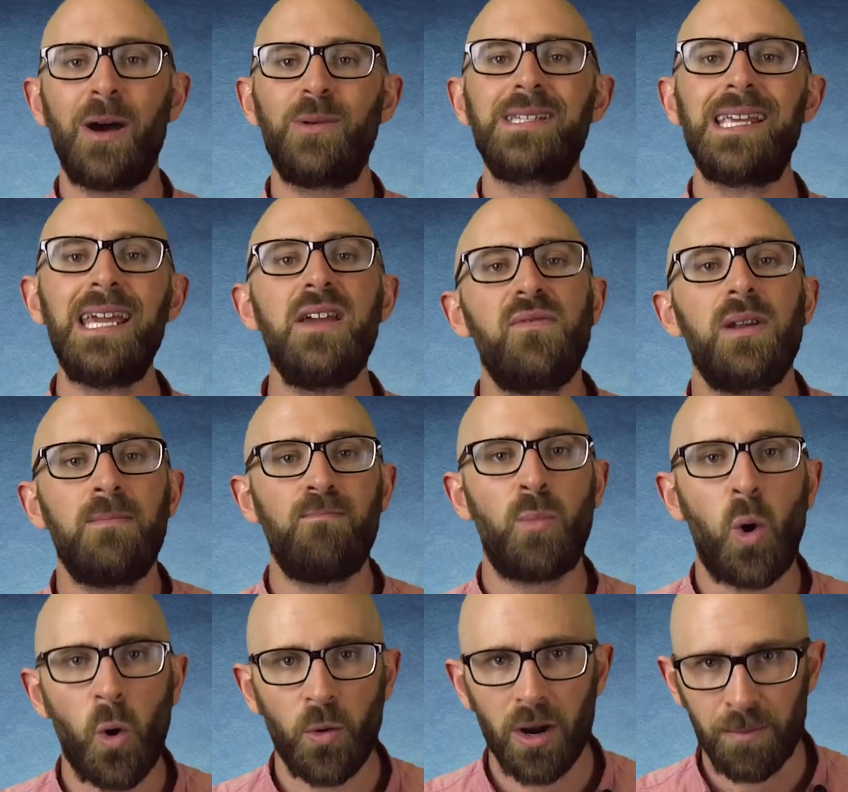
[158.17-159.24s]
was even
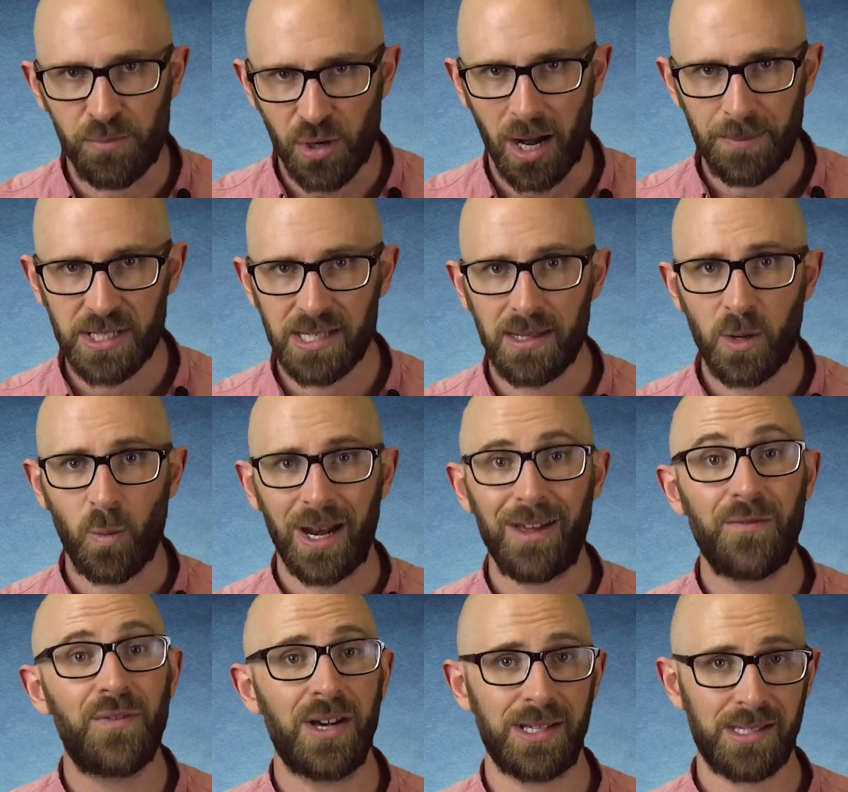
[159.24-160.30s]
more abrupt than when
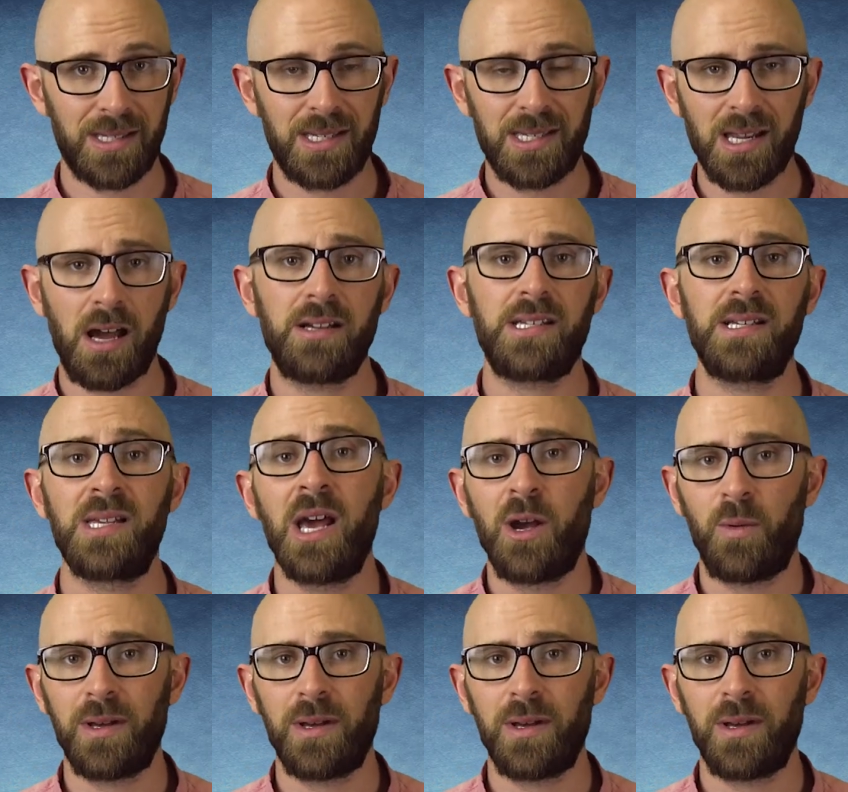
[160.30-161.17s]
it first started,